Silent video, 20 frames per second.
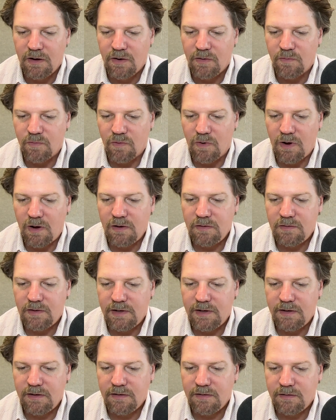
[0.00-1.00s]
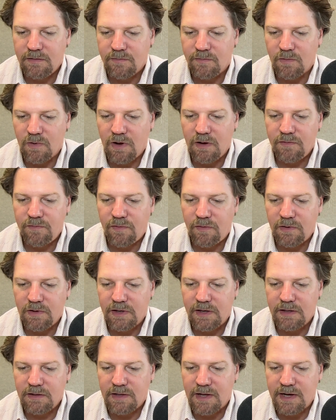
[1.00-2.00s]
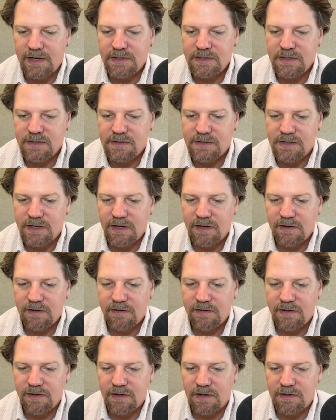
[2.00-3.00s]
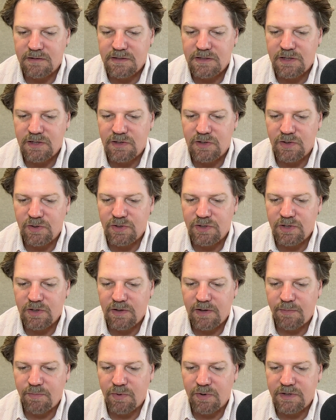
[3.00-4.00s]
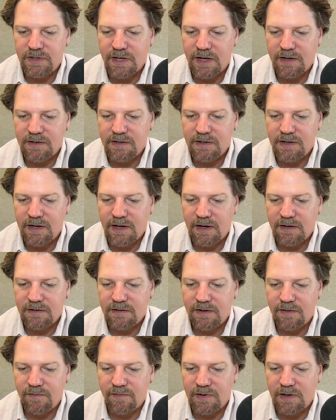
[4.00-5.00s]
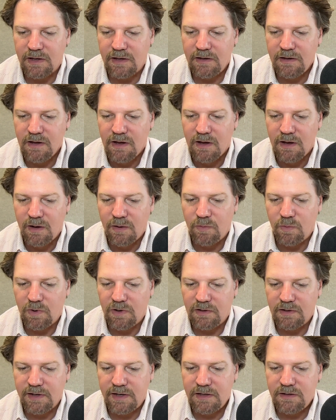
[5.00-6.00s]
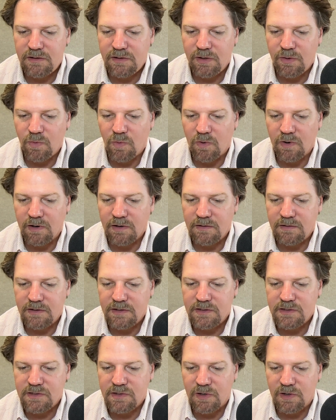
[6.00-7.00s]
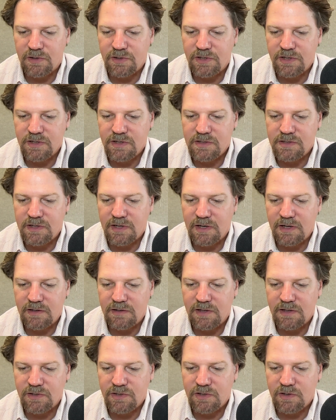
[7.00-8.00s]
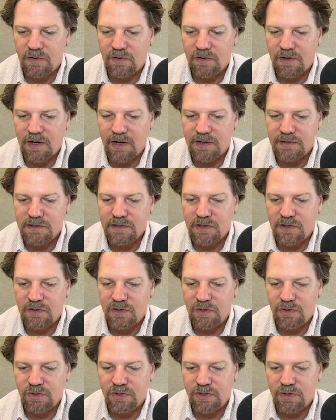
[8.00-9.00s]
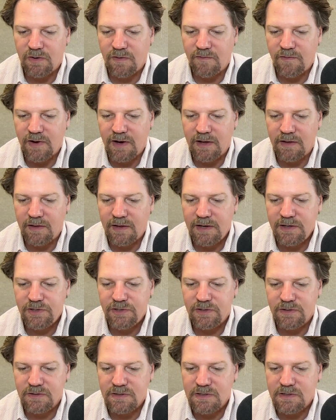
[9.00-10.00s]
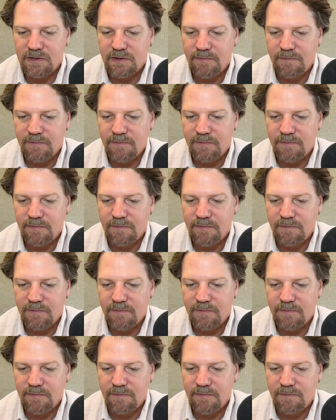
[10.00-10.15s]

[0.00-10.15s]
Wrongfully licensing constitutionally protected activity will lead to warrantless searches and additional constitutional violations.